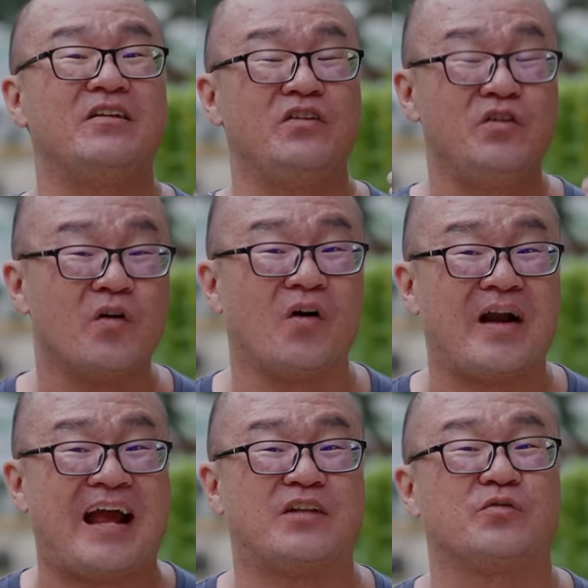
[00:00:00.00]
your
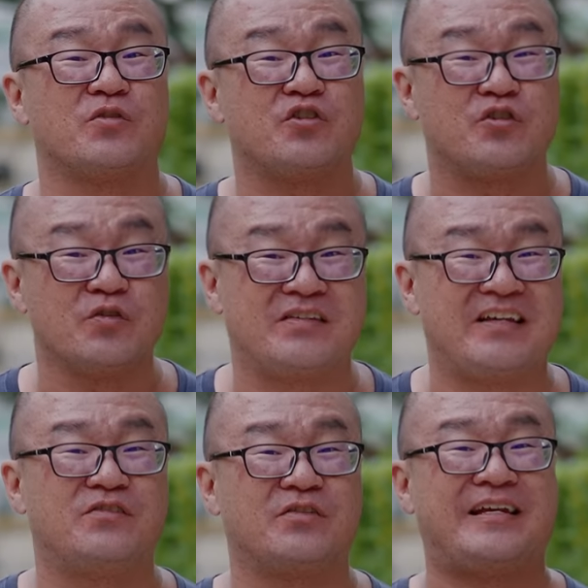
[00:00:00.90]
actual
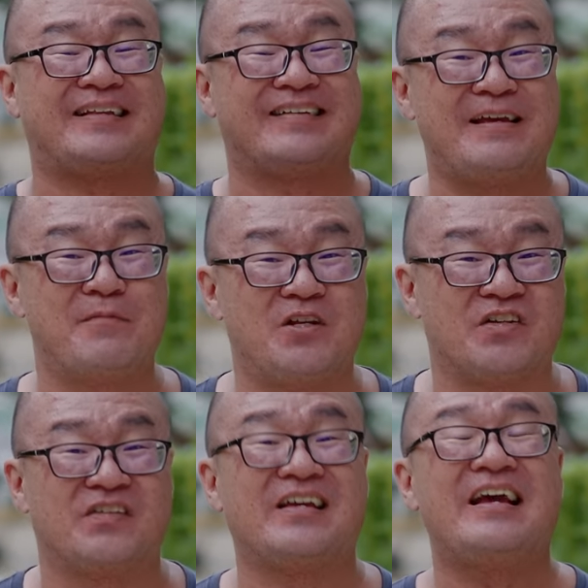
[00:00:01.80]
shooting to get the
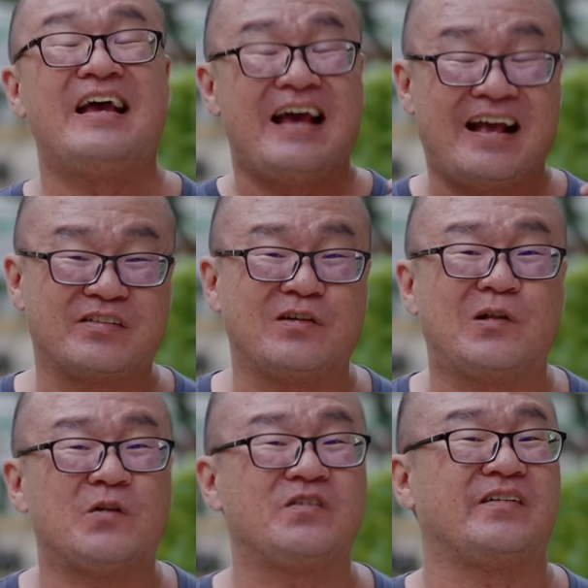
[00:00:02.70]
images as
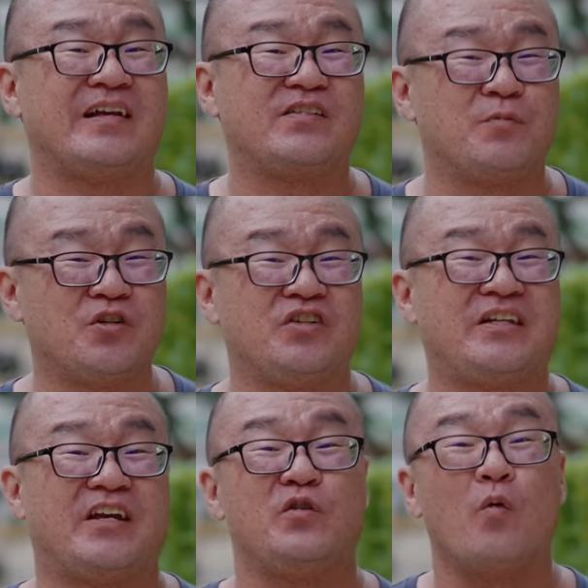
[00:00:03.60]
close to the exposure
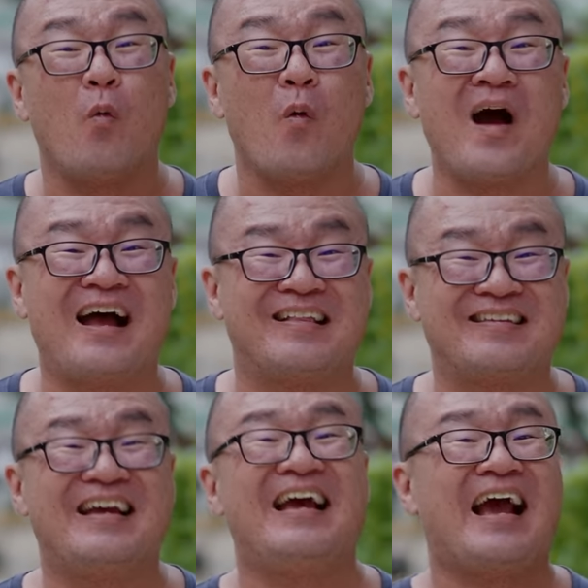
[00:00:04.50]
that you want,
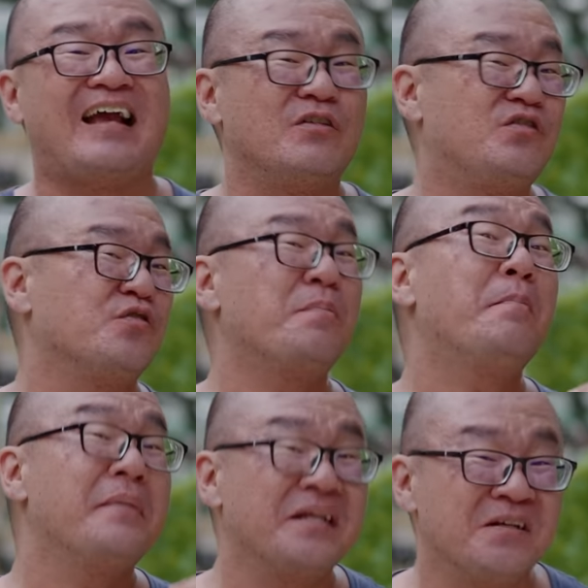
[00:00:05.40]
and you do
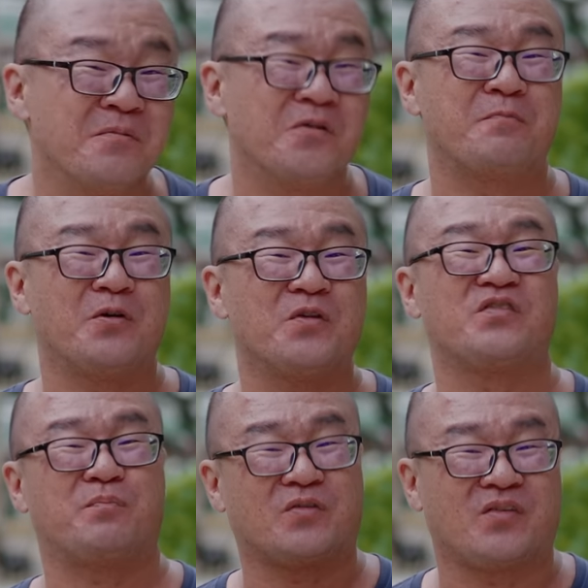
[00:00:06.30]
minimal
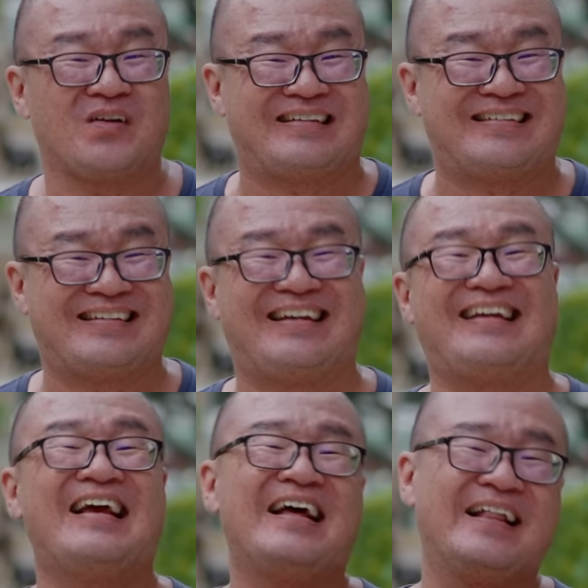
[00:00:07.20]
post-processing
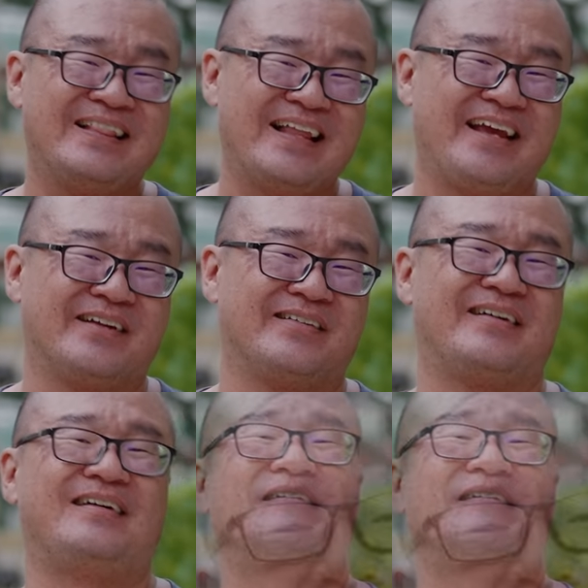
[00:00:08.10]
later.